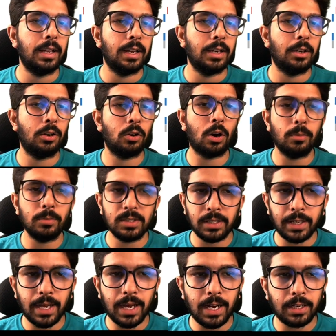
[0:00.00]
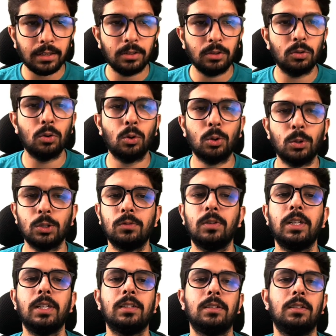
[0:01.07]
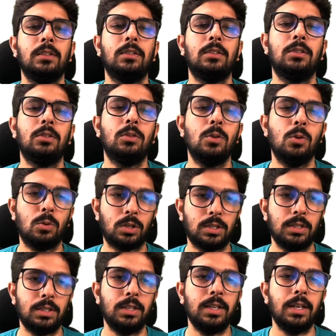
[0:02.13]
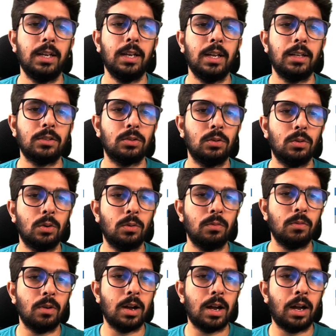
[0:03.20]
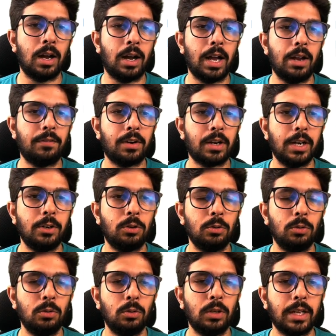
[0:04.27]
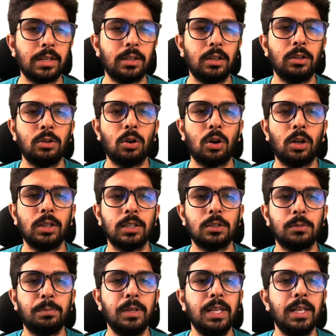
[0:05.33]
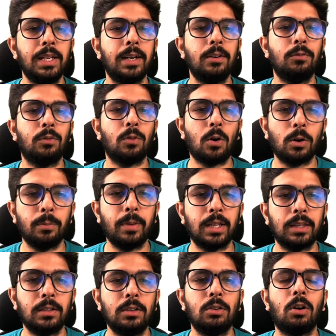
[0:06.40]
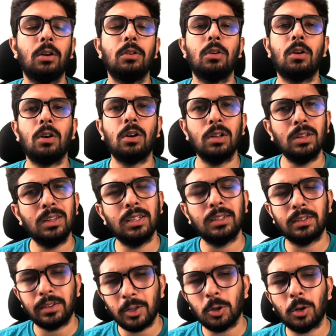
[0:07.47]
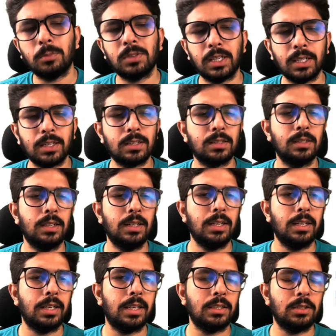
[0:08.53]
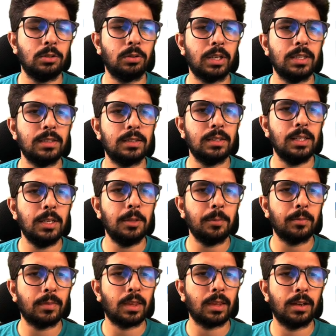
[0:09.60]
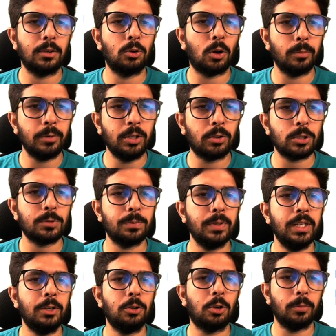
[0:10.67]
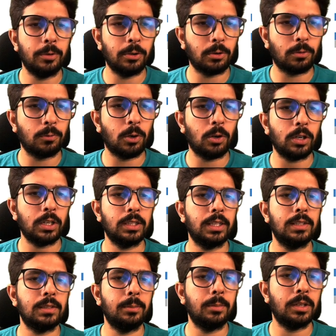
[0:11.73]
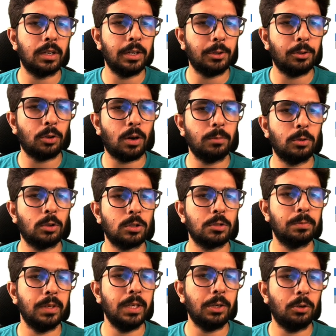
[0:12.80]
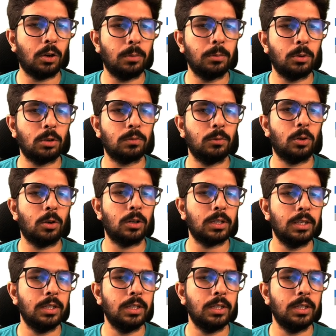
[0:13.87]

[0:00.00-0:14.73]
Tom is a cat, horse one is a horse. So I have tried to like call the speak and walk method on all the three objects. As you can see, Tommy.speak, Tommy.walk, then similarly Tom.speak, Tom.walk,